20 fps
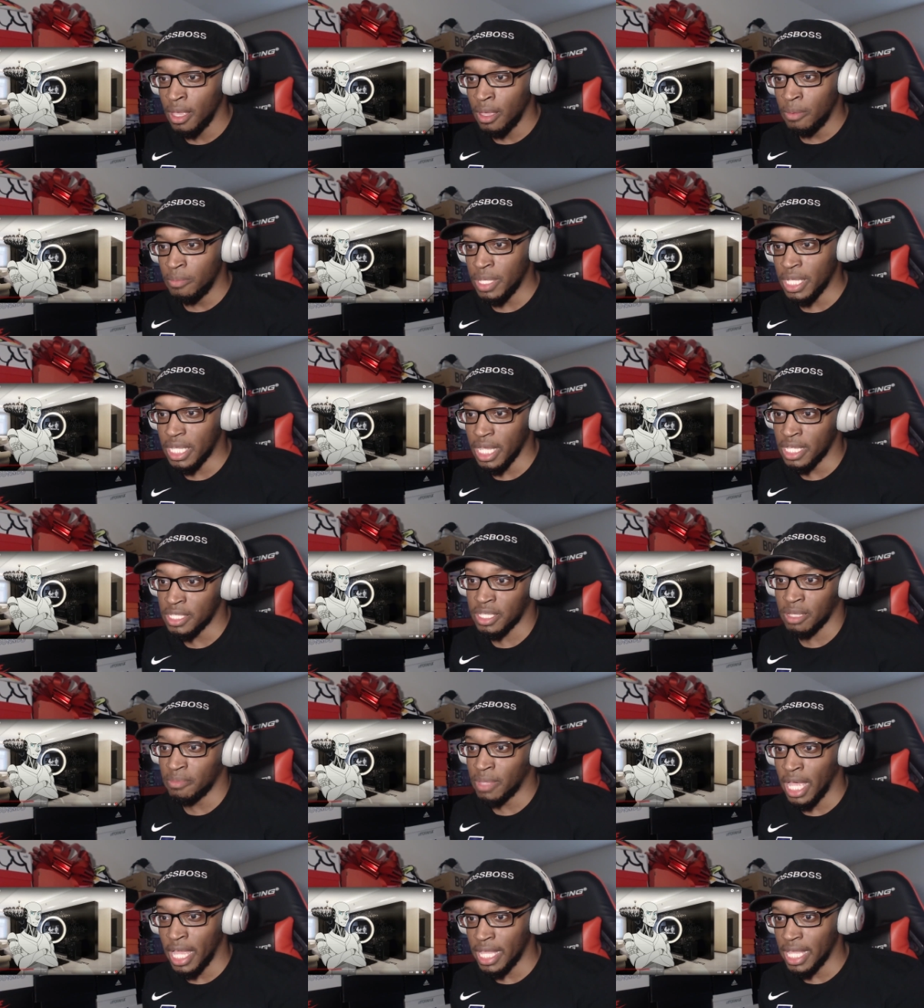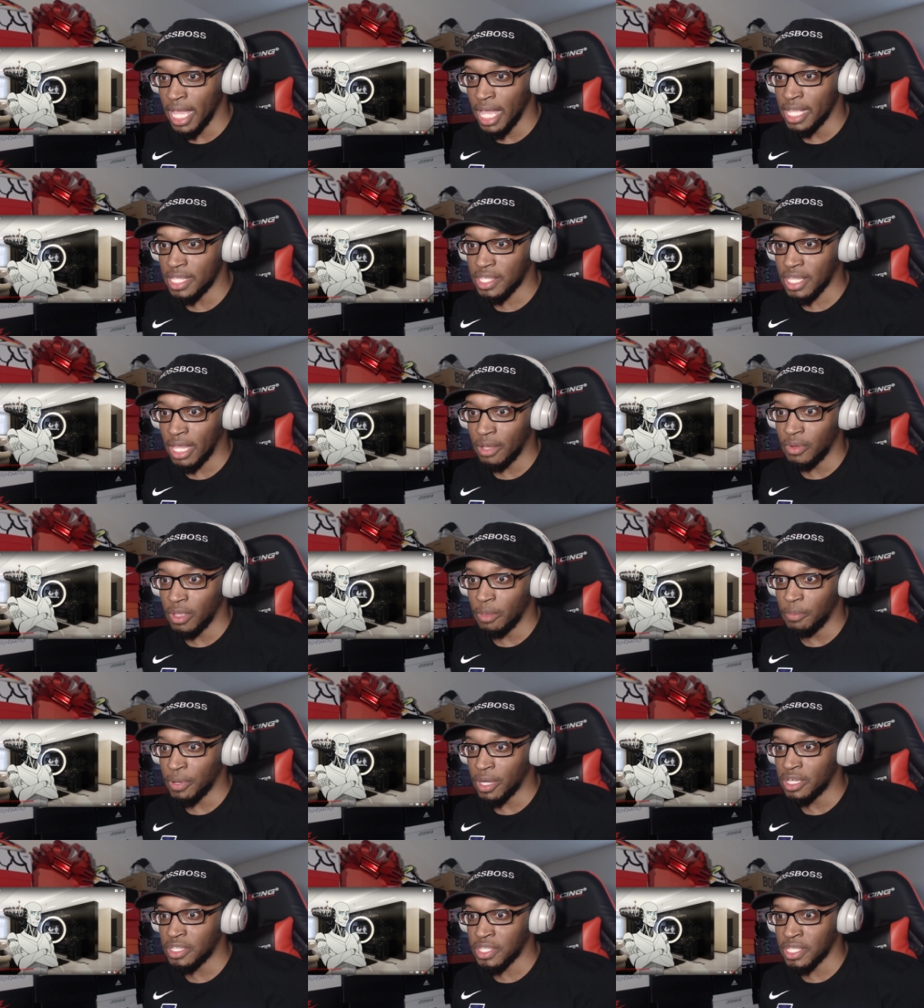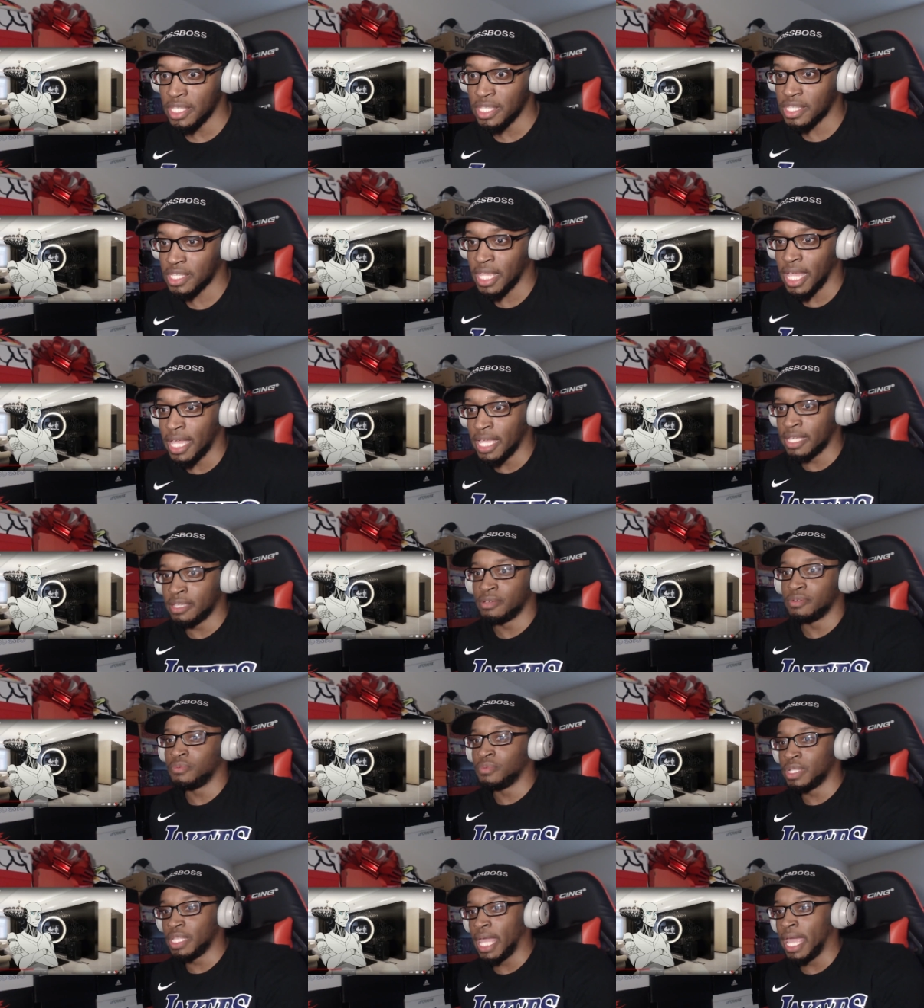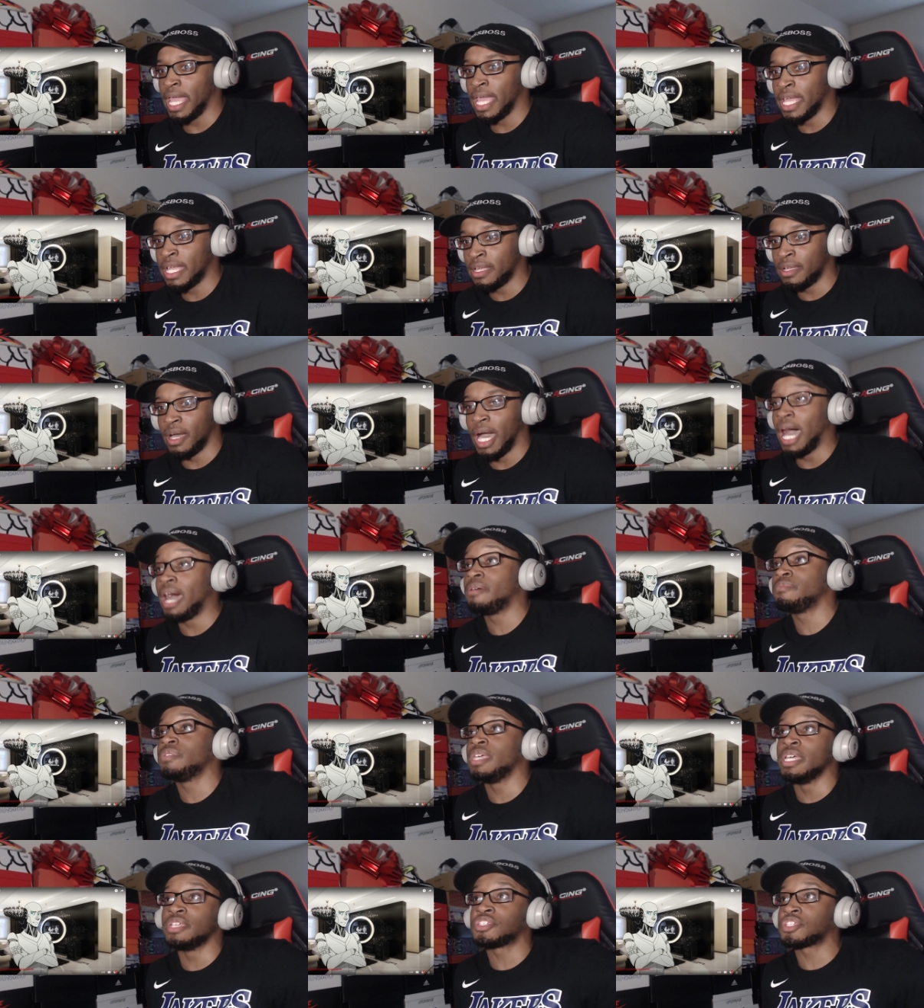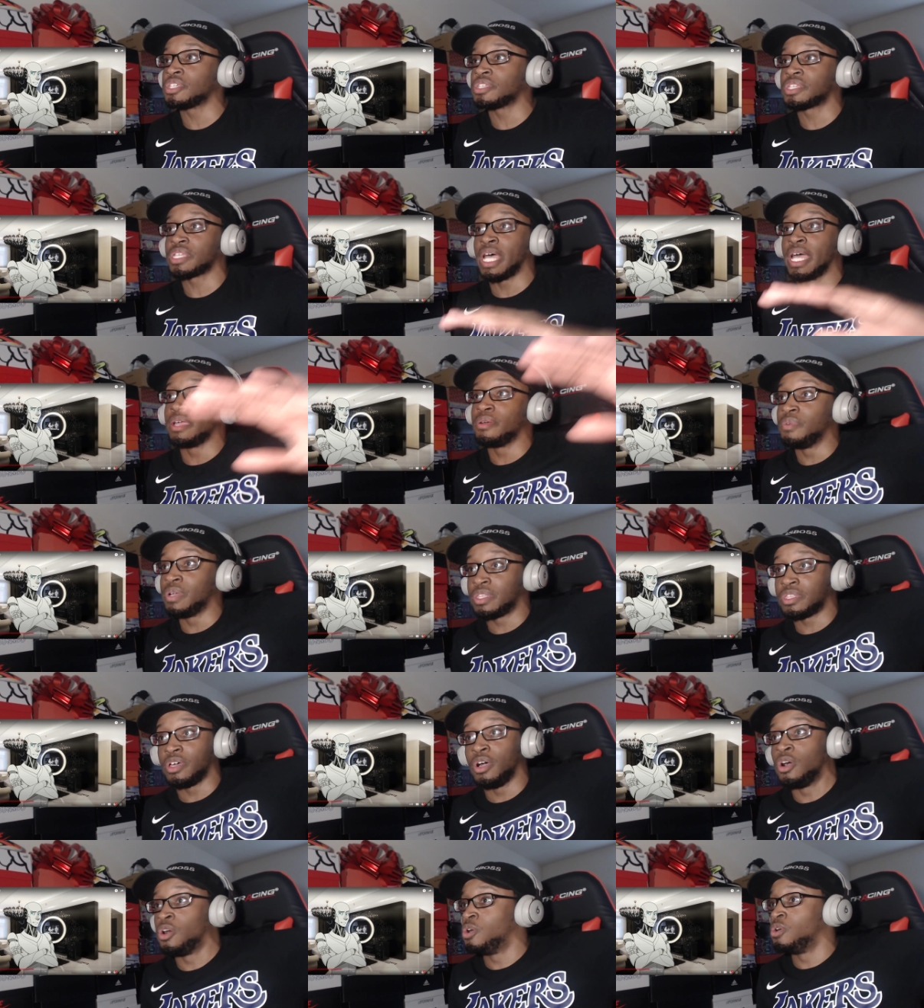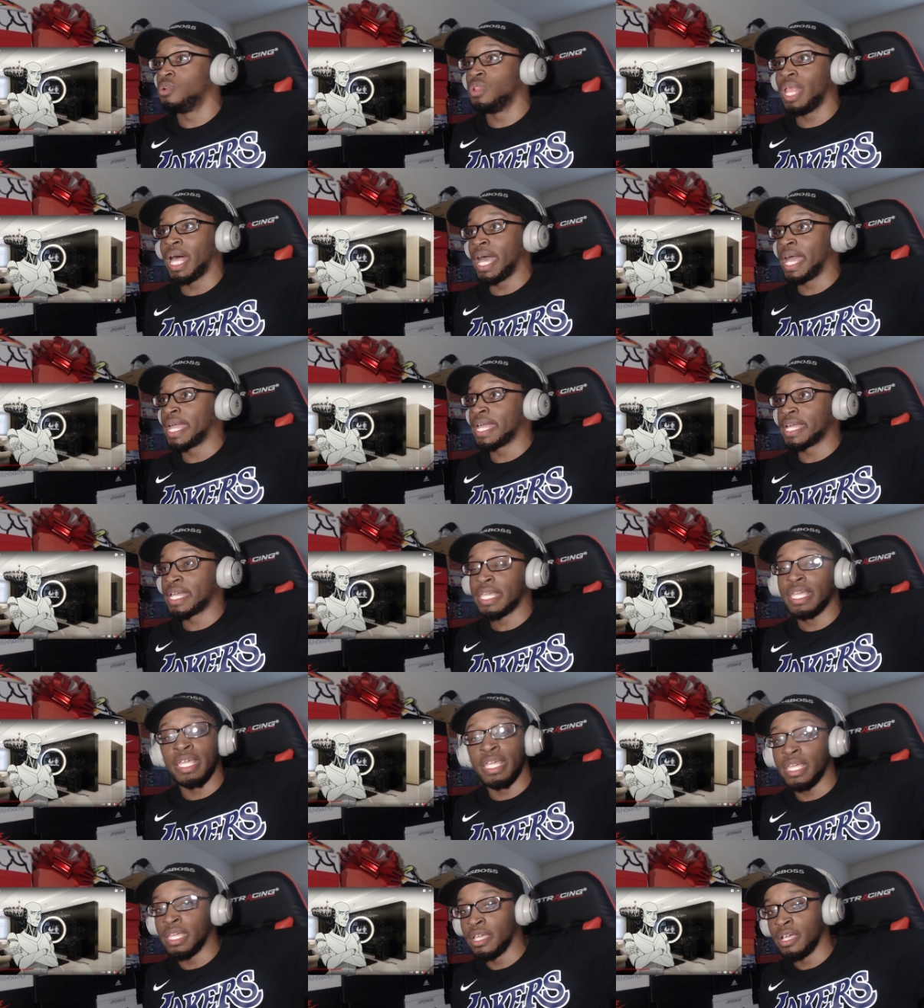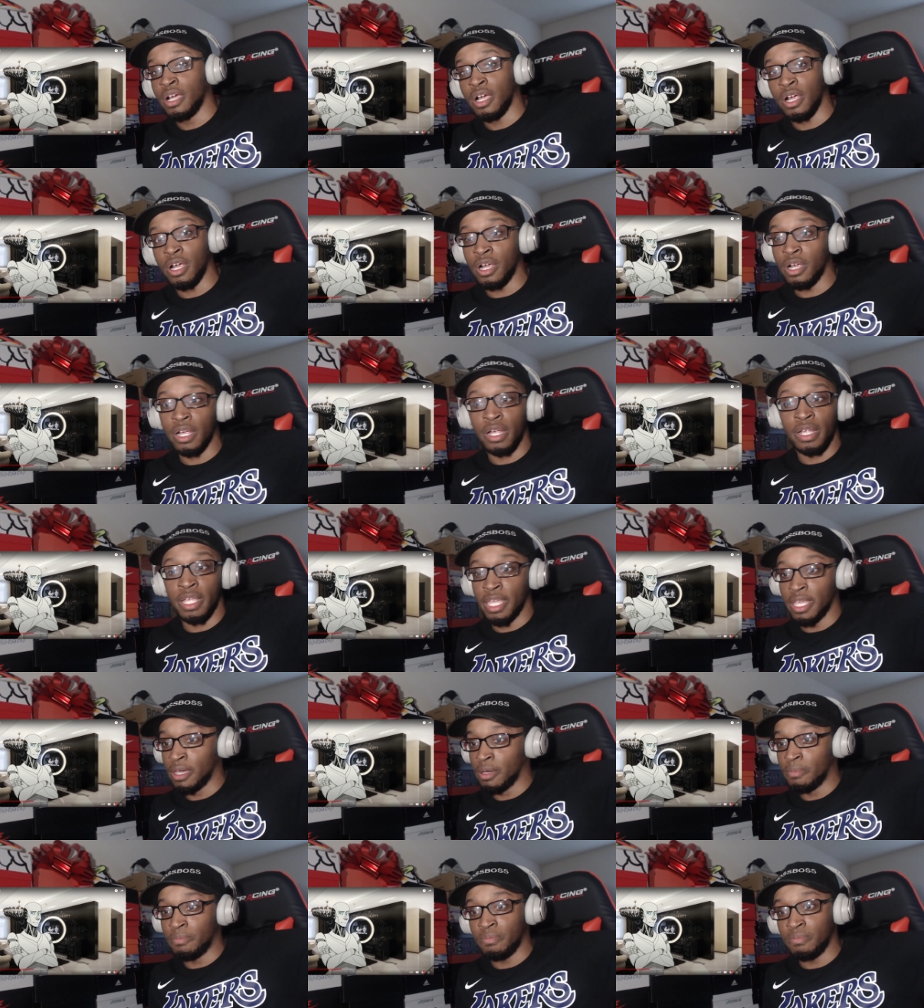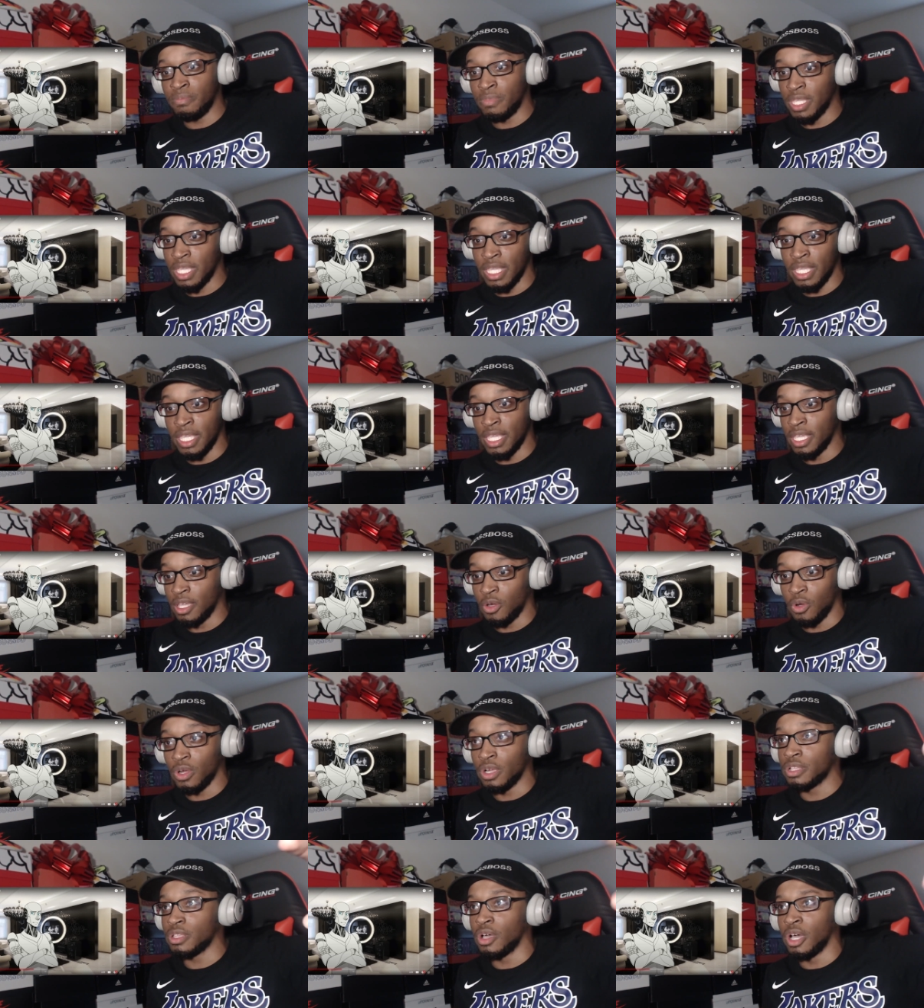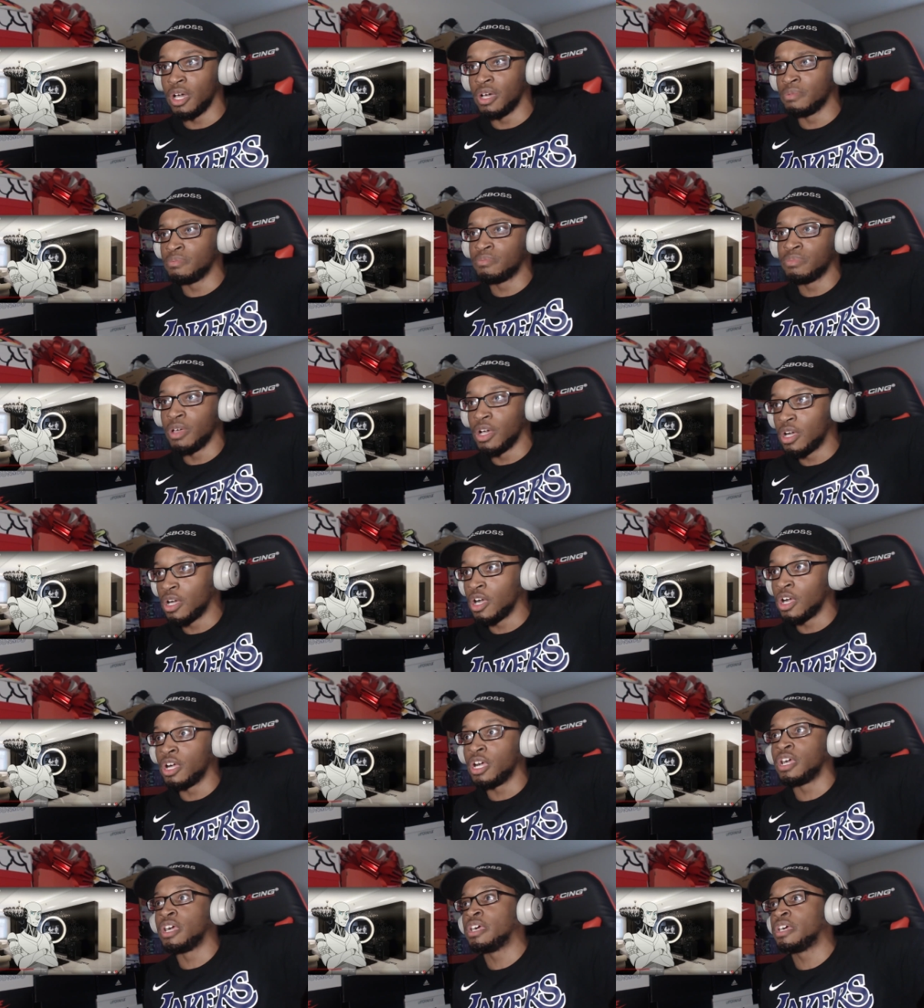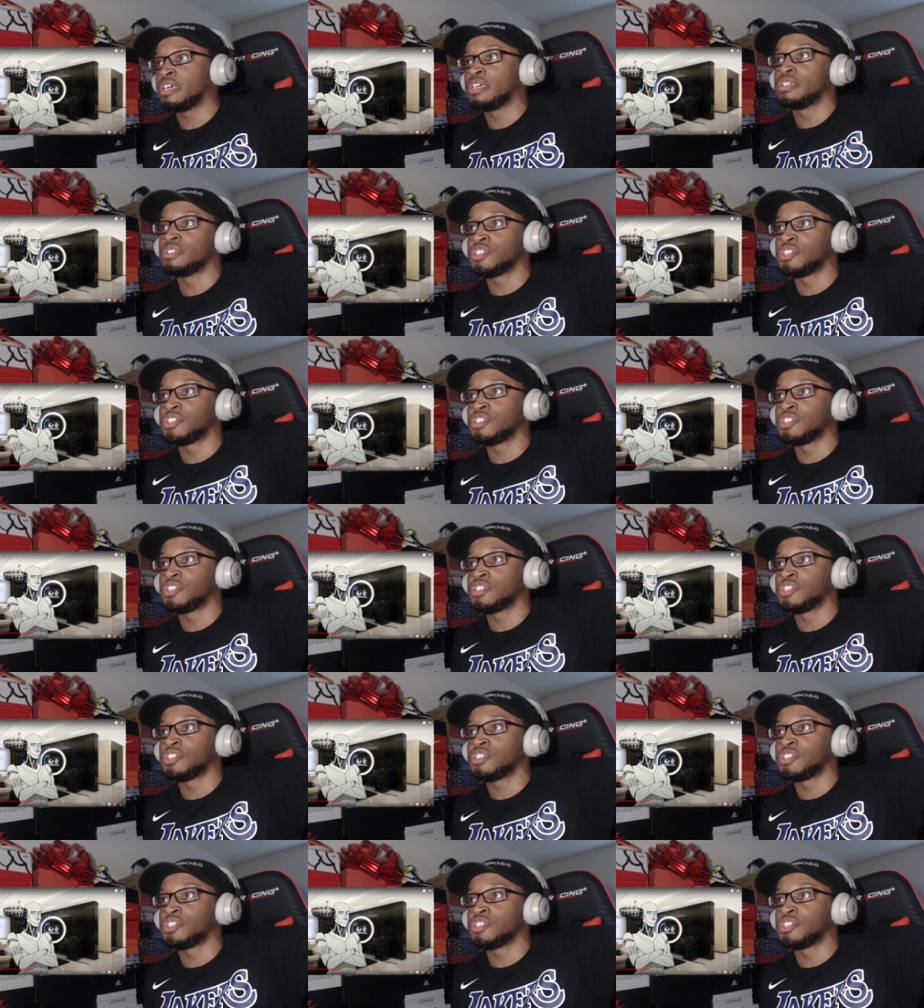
because I'm like, yeah, it's like when the person, it's like when they, I, it's just like with the whole like he, her, him, he, or uh, her,